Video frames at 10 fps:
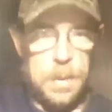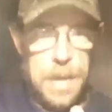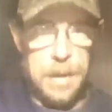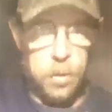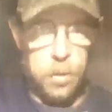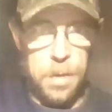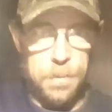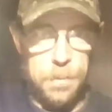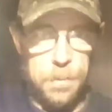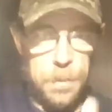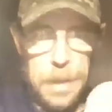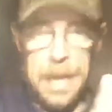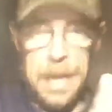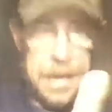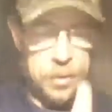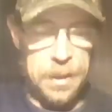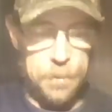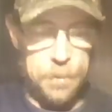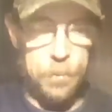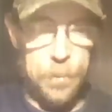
backdrop. The